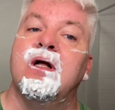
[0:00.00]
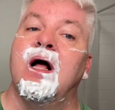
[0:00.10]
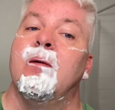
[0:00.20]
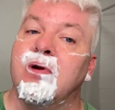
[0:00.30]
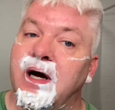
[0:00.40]

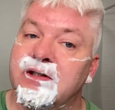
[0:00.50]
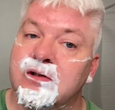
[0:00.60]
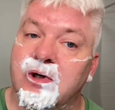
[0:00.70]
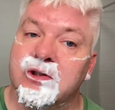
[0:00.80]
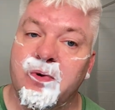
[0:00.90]
Applied too
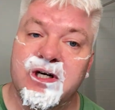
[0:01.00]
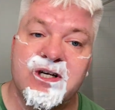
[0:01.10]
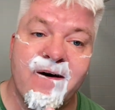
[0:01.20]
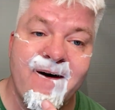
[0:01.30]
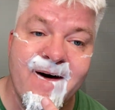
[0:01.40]
much
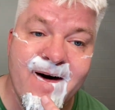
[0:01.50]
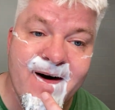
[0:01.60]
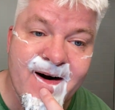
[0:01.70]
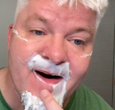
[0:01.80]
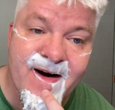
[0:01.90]
pressure.
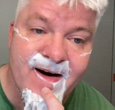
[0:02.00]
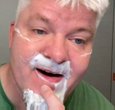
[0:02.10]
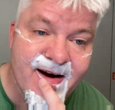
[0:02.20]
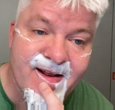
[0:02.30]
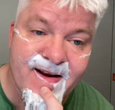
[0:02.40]

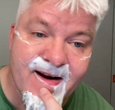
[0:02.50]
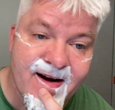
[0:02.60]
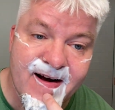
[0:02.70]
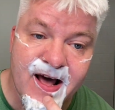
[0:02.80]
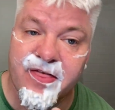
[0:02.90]
Right here.
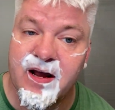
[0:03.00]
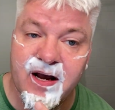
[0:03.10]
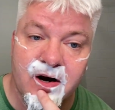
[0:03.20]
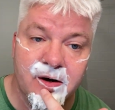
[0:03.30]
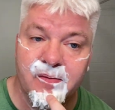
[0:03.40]
I think I
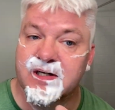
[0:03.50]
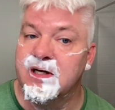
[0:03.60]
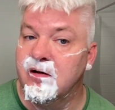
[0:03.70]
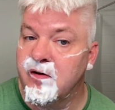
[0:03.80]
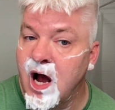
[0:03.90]
caught
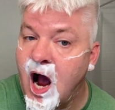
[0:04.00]
myself.